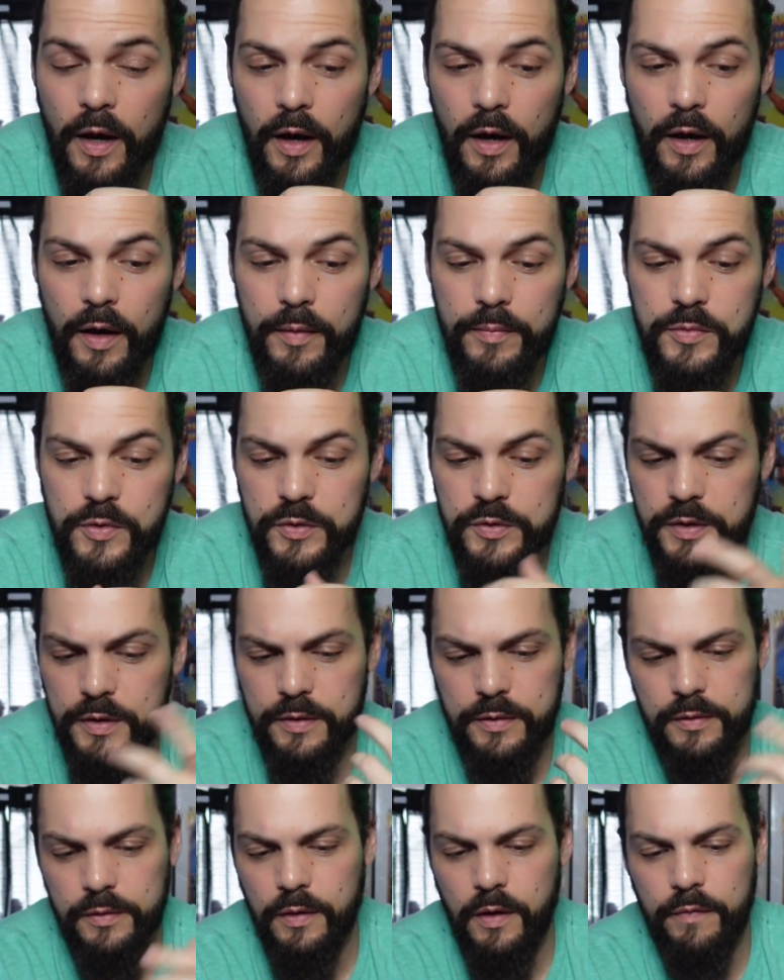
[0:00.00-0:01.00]
Uh,
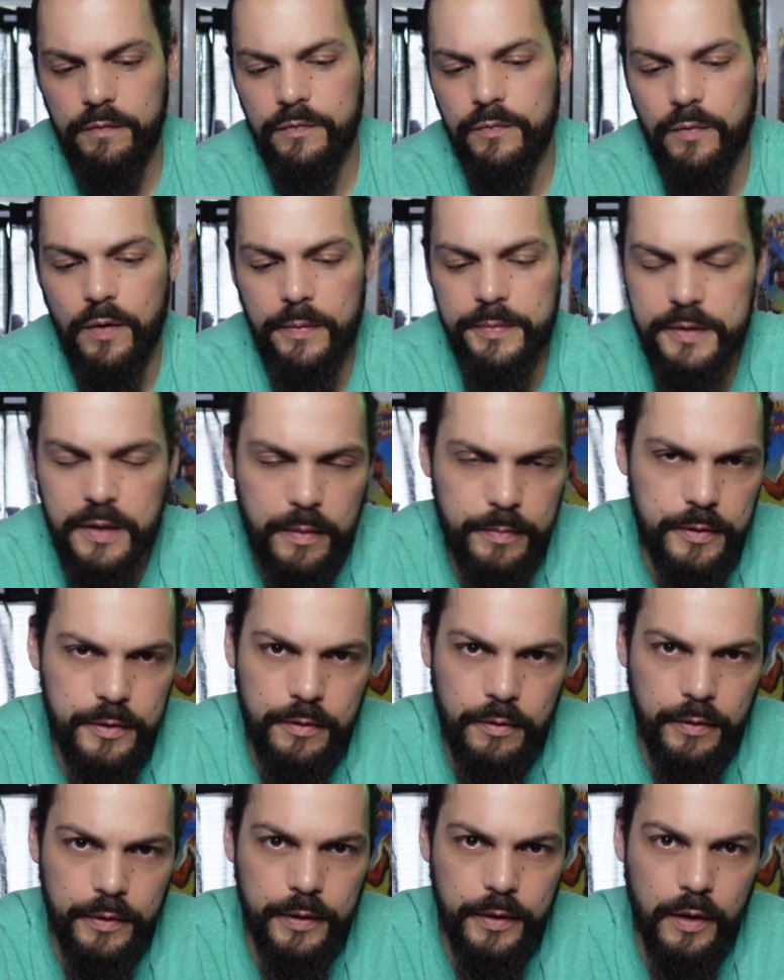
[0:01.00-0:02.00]
music, loved Rob Zombie
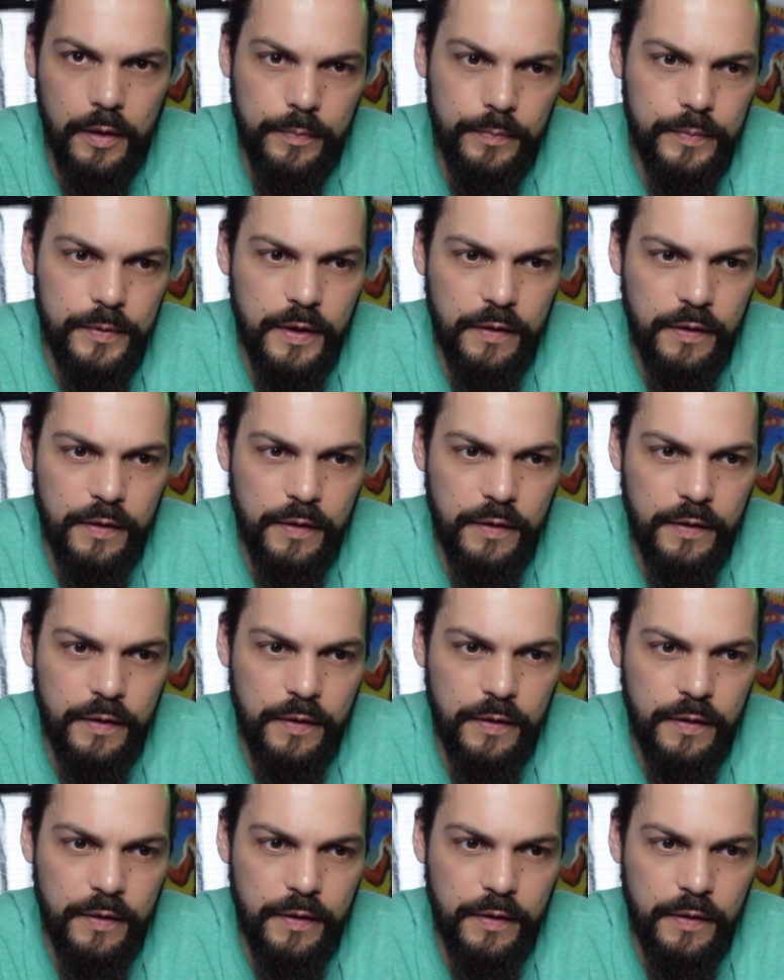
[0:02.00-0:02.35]
growing up,